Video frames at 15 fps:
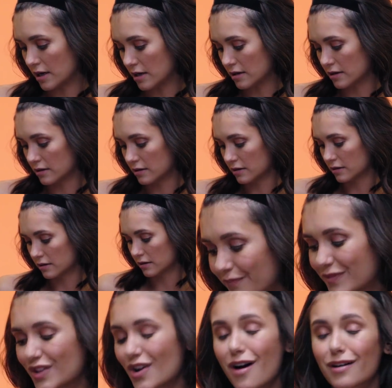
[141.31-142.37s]
is
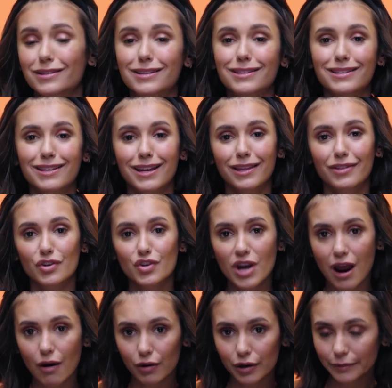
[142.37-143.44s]
songs to sing in the
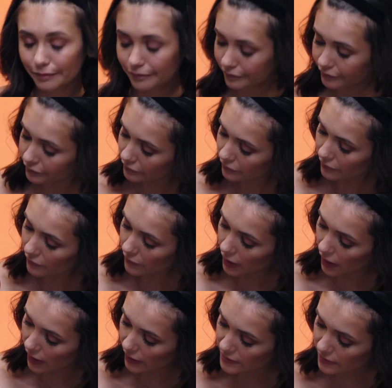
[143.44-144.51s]
shower
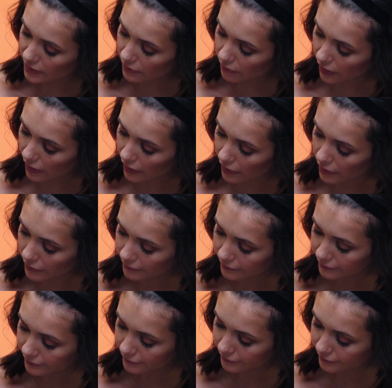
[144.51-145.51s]
as seen right here.